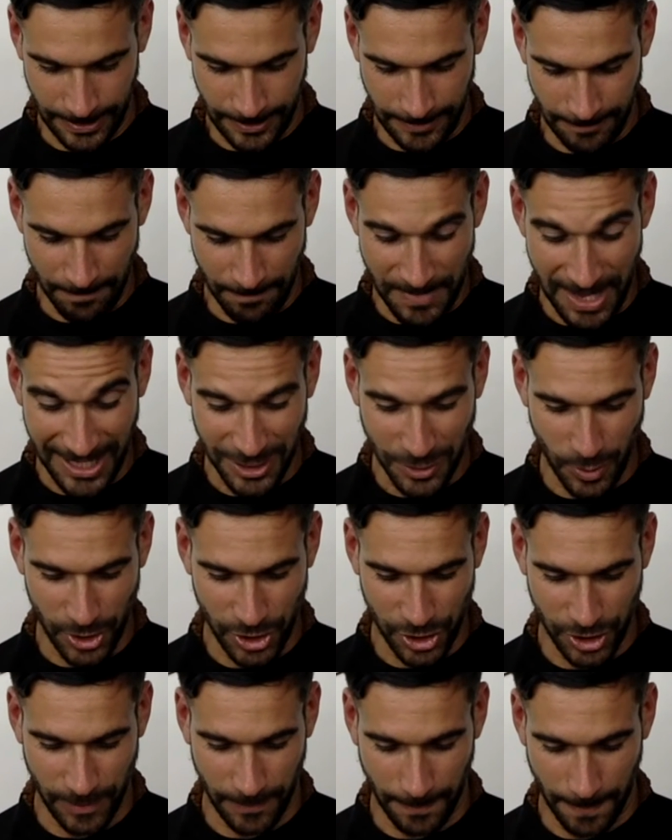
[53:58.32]
Next
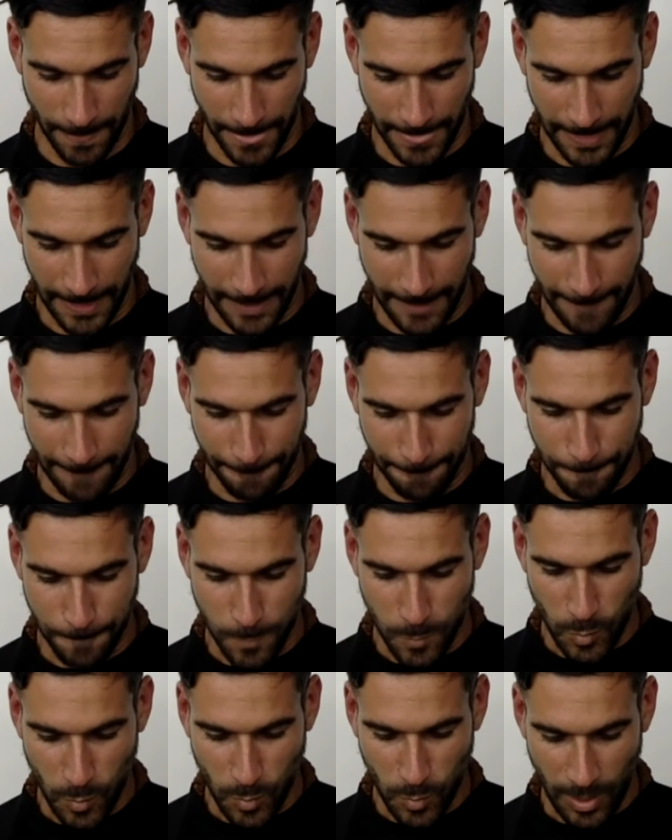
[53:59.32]
question.
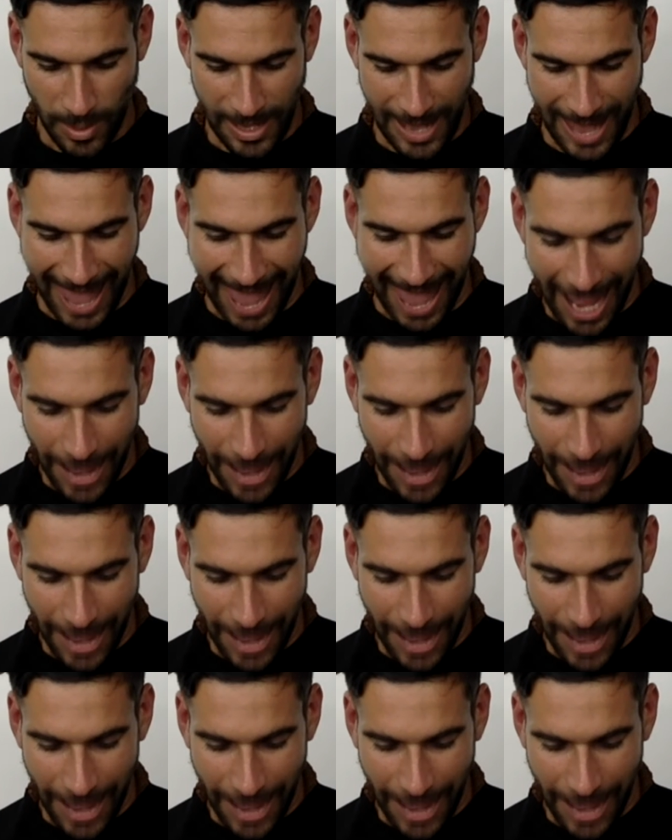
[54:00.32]
How do